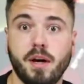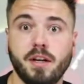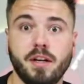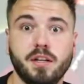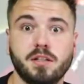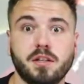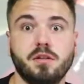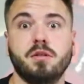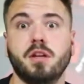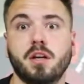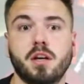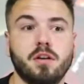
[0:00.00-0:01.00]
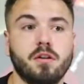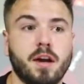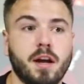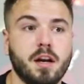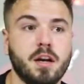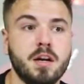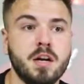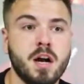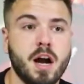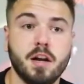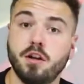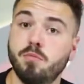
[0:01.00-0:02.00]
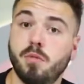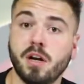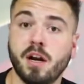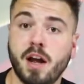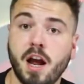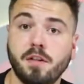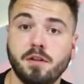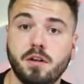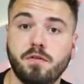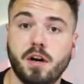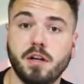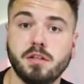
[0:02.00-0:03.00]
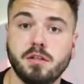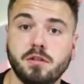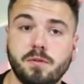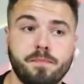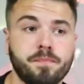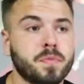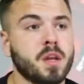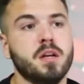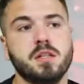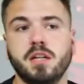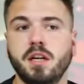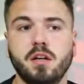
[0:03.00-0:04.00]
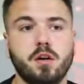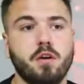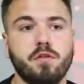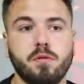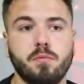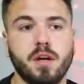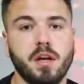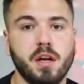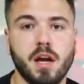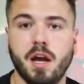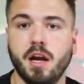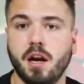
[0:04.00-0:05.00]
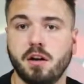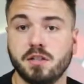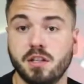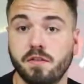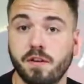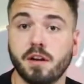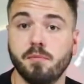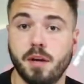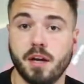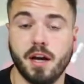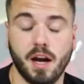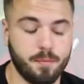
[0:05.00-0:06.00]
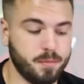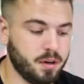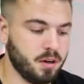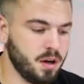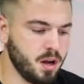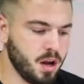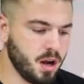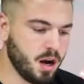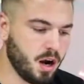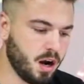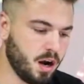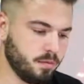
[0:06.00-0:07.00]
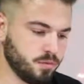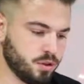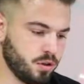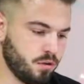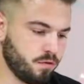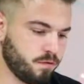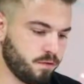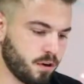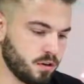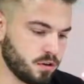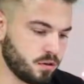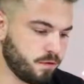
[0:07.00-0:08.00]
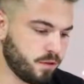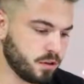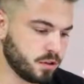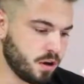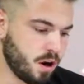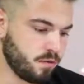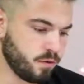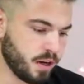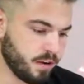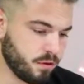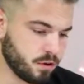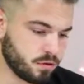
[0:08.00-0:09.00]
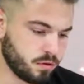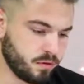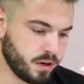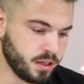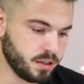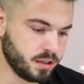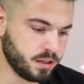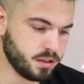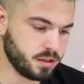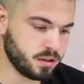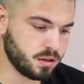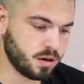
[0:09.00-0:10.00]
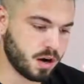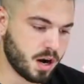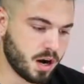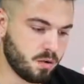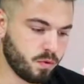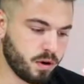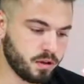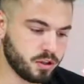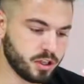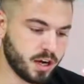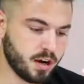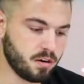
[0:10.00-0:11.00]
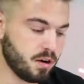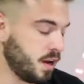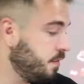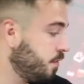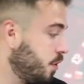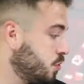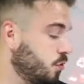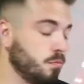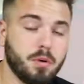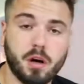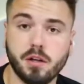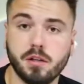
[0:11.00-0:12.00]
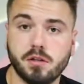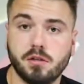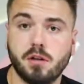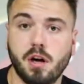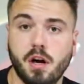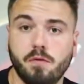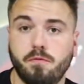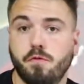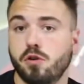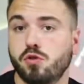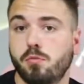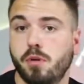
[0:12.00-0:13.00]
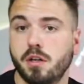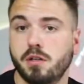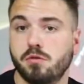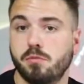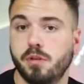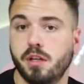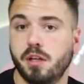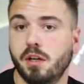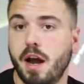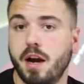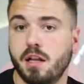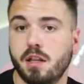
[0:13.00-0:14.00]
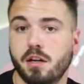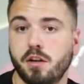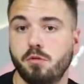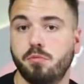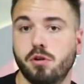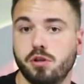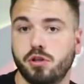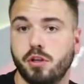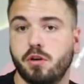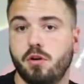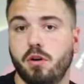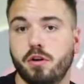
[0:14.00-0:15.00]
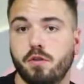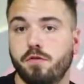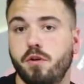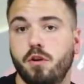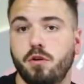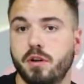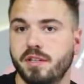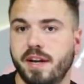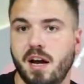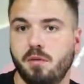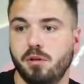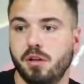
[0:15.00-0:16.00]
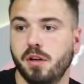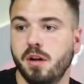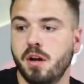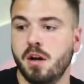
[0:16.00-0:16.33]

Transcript: ideas that you think in your head and you might not have the devices, send it over to me and I'll see if I can make it happen. So first off, we got virtual devices, weather channel, and virtual buttons. Virtual buttons would be anything that you push like on your phone, a tablet,